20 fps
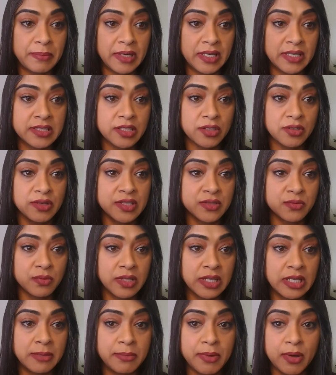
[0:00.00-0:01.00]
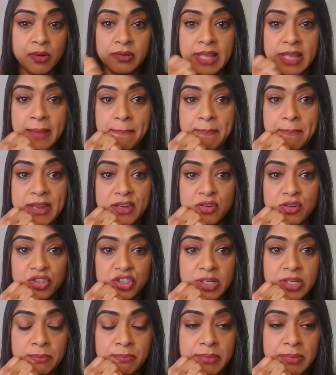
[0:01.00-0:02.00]
Because there is really about that
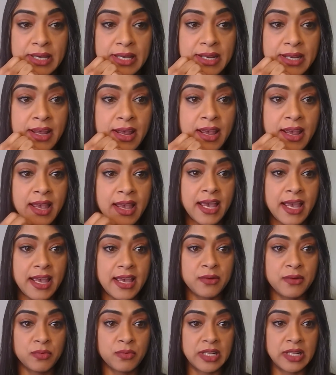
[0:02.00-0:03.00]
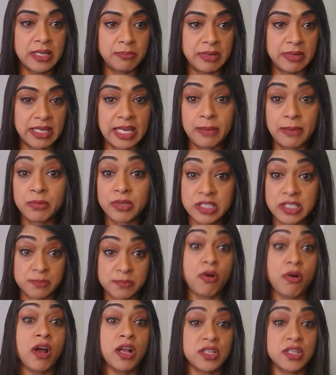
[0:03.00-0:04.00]
mentorship bit and really being able to
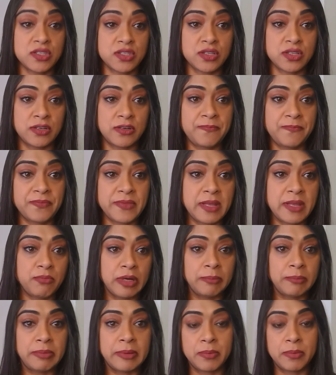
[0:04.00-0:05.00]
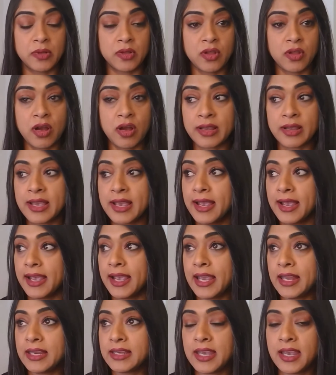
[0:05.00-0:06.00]
sponsor and bring people along.
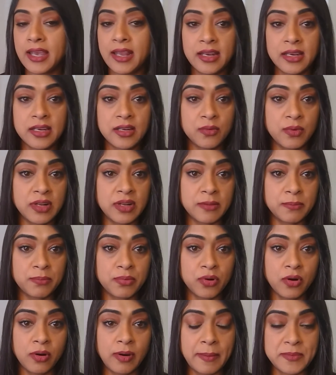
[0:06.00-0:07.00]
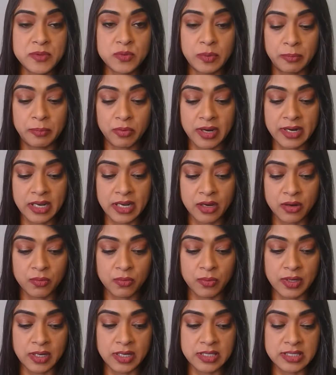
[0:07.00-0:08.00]
In Canada, one of the programs we brought out
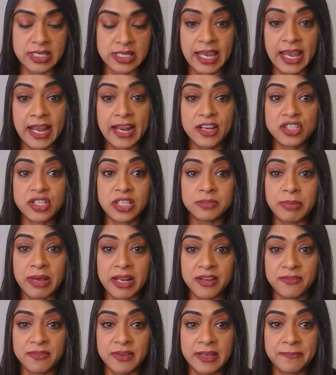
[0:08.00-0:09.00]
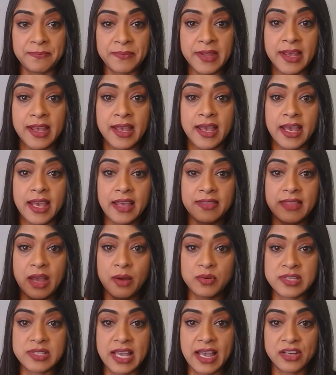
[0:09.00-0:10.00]
was the Canada Child Benefit. And that
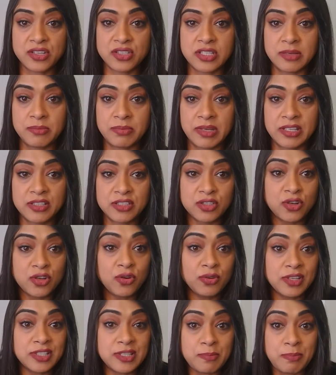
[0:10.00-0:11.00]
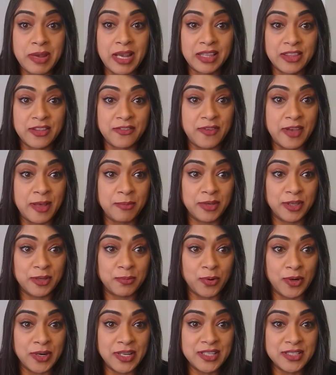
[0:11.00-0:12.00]
was actually because you don't get to pick the family you're
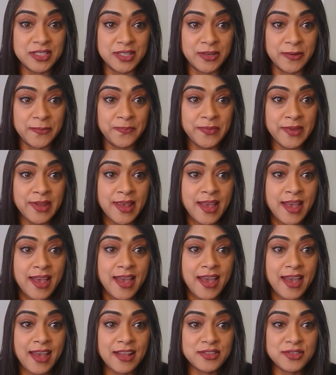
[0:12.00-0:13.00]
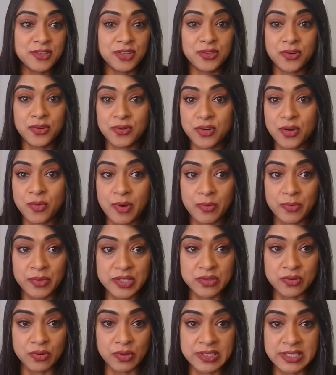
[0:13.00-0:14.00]
born into. And so you don't know what
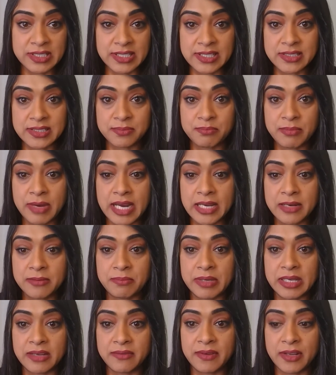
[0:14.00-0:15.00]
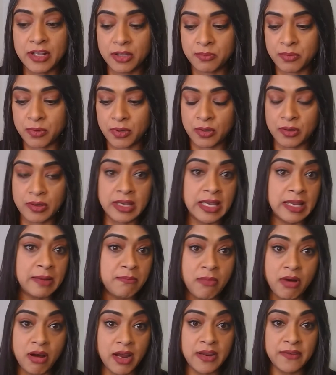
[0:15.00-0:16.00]
resources might be available.
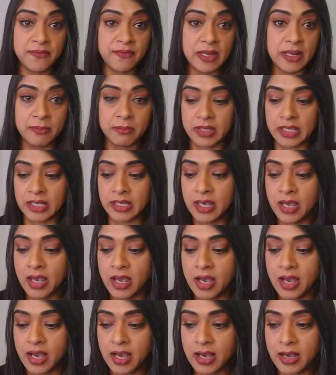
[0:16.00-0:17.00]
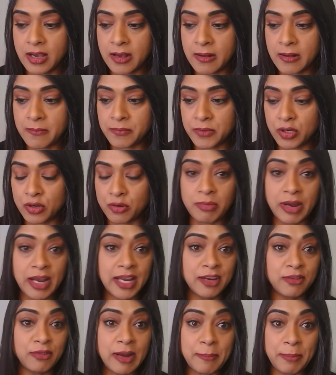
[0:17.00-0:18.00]
In my family,
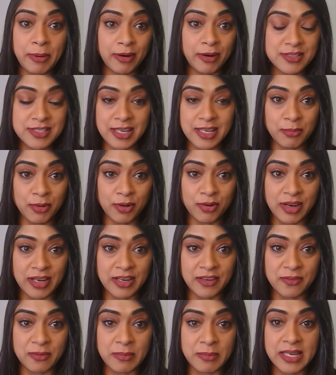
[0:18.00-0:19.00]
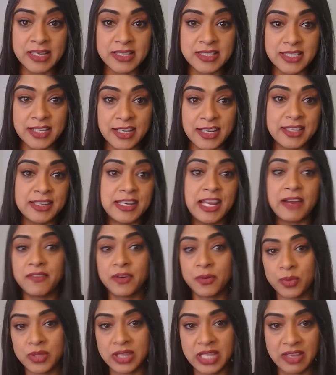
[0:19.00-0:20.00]
my grandparents immigrated from India.
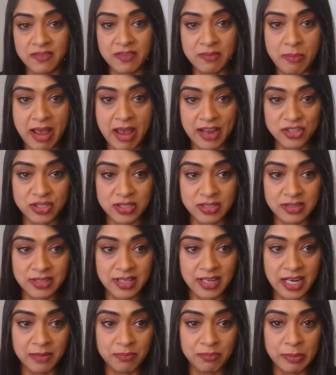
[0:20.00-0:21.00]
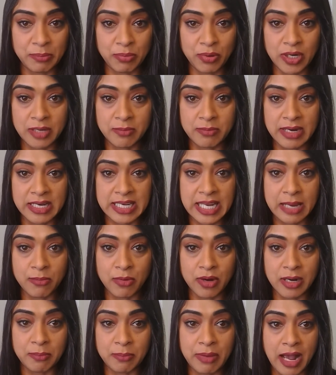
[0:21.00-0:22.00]
Never would they have imagined that I'd be putting my name
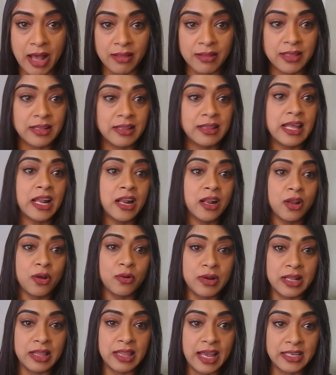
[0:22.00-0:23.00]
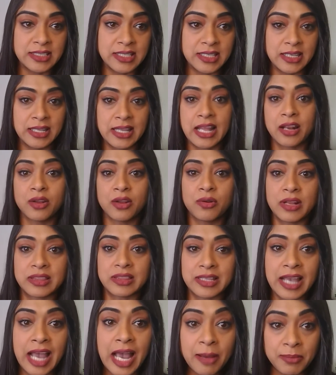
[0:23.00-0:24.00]
on a ballot, let alone elected, let alone at
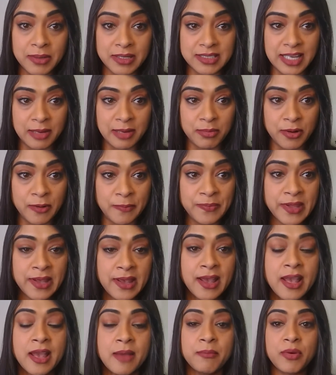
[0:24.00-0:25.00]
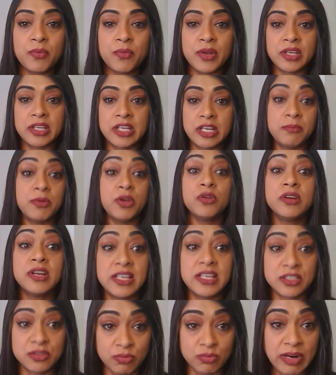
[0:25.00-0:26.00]
the cabinet table. But when
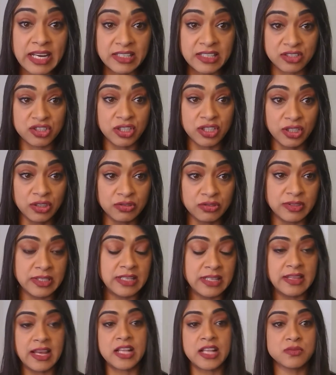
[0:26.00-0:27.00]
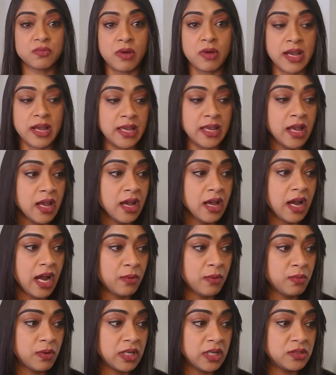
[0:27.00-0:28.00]
communities raise children, and that's why I
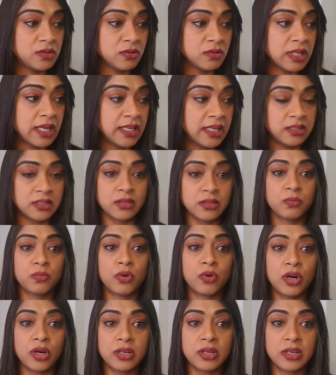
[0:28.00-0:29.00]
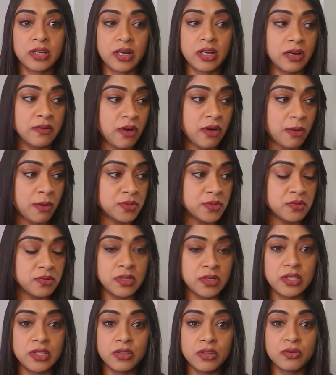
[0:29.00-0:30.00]
really do like the work of
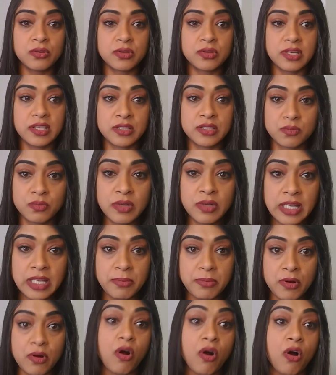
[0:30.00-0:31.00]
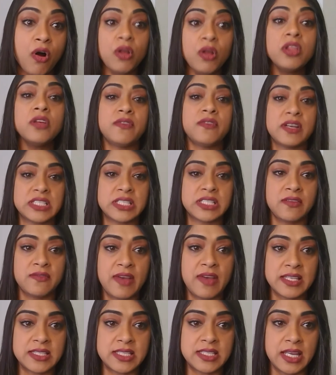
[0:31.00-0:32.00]
Opportunity Youth, it's really about all of us
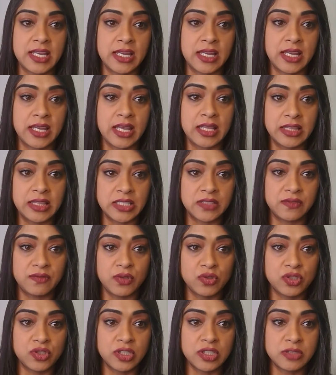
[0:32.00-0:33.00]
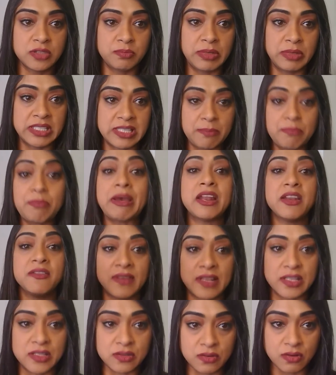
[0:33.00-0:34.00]
investing in these futures because it
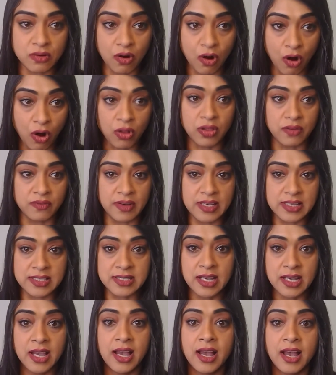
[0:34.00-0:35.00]
benefits all of us.